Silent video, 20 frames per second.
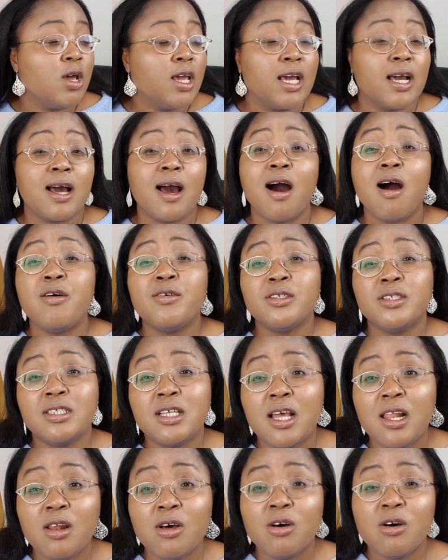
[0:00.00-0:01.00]
a
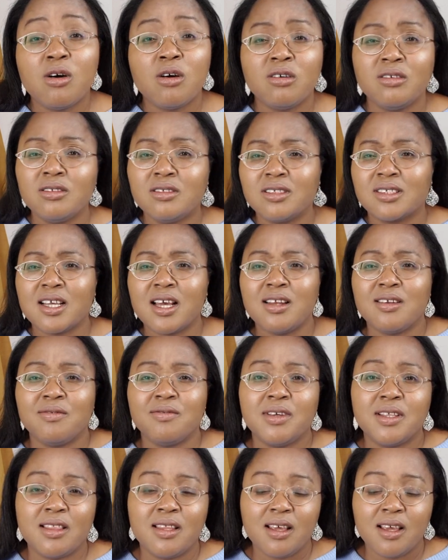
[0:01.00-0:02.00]
counselor, all those kind
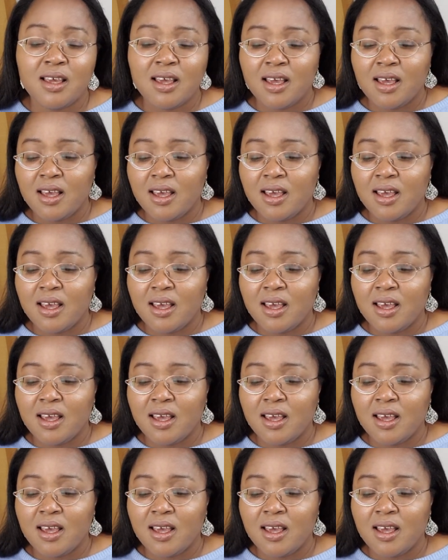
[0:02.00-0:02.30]
of a thing.